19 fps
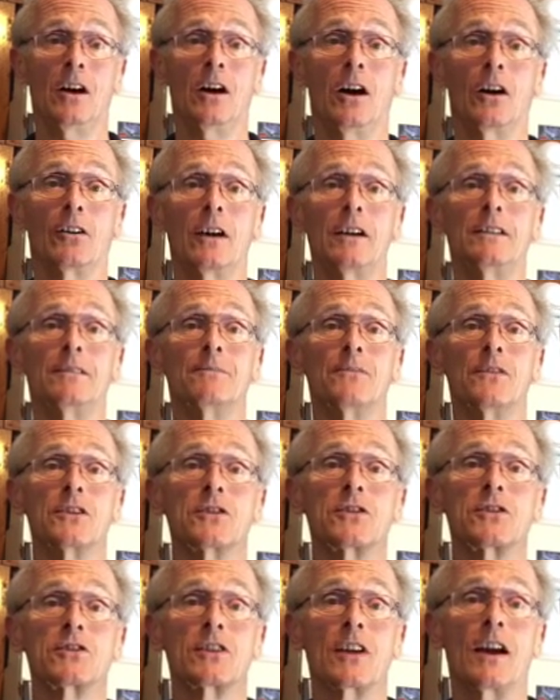All right,
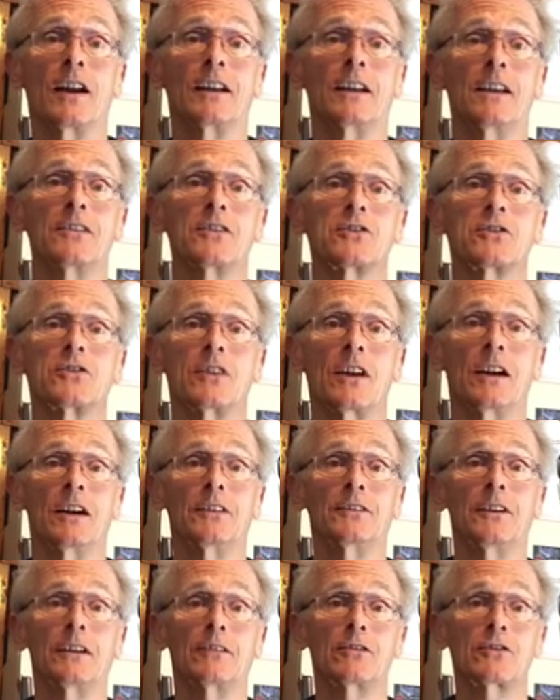this is Al
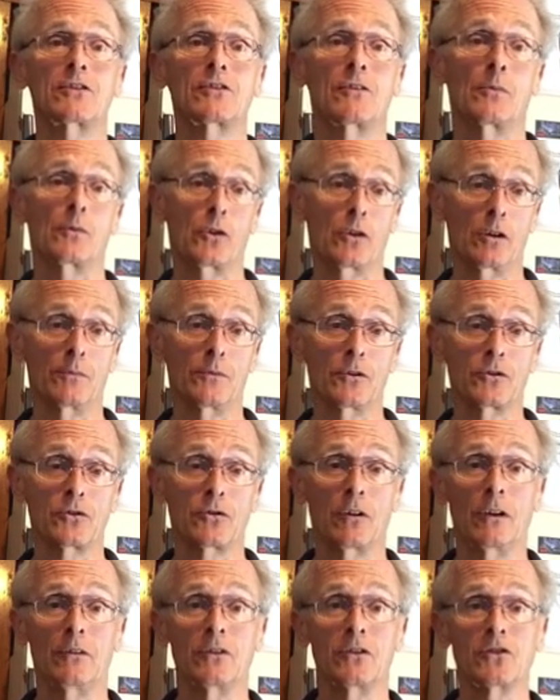Davis from
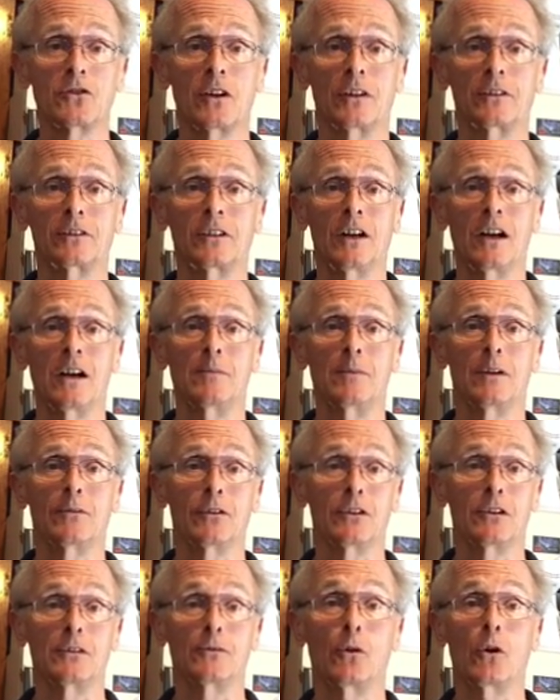CurbThoseCravings.com.
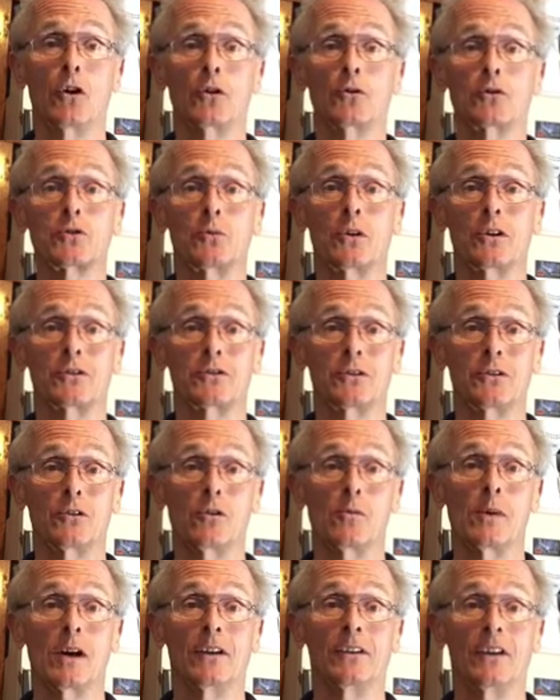Everything you've always wanted to know
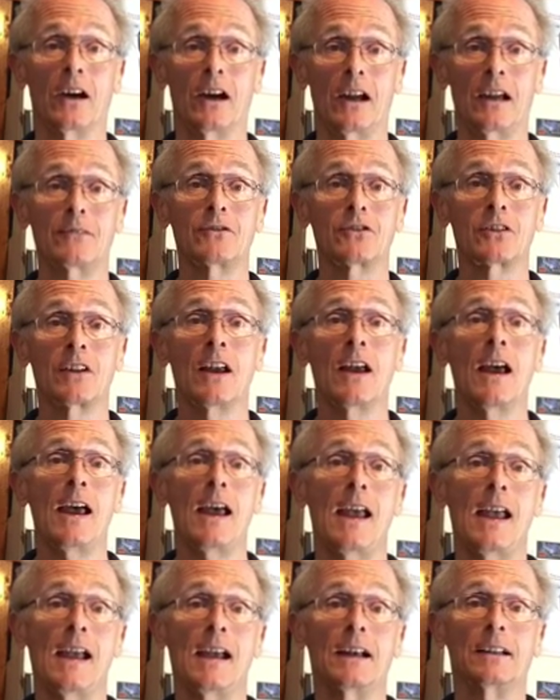about knives.
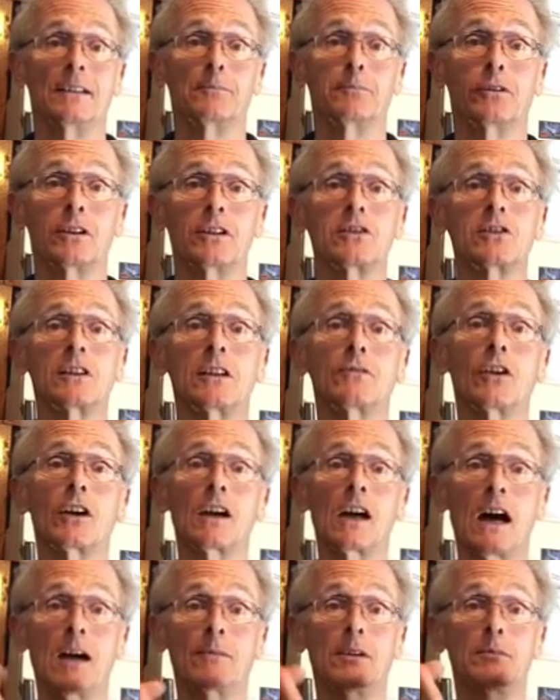And please leave a
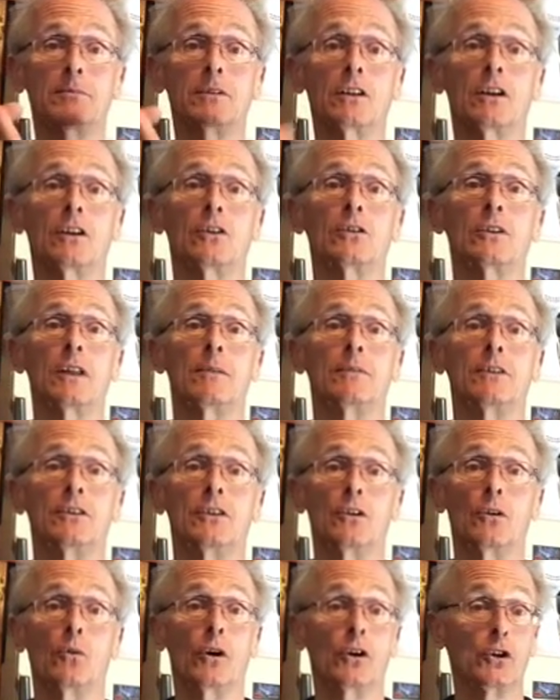comment below. Let me
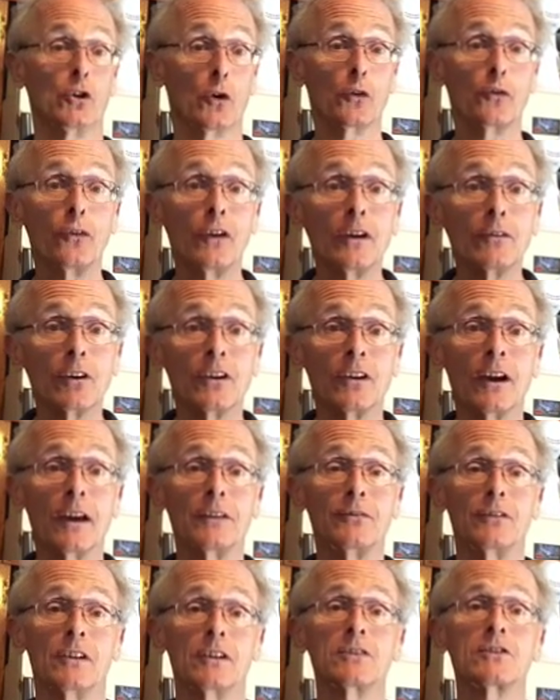know what your favorite
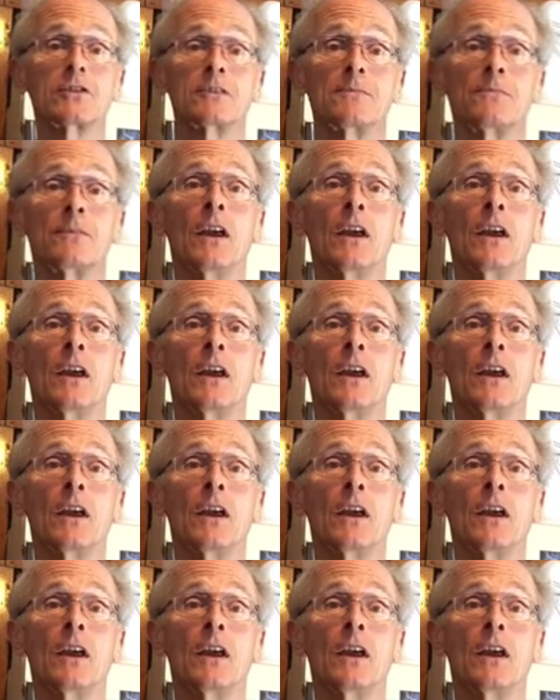knife is.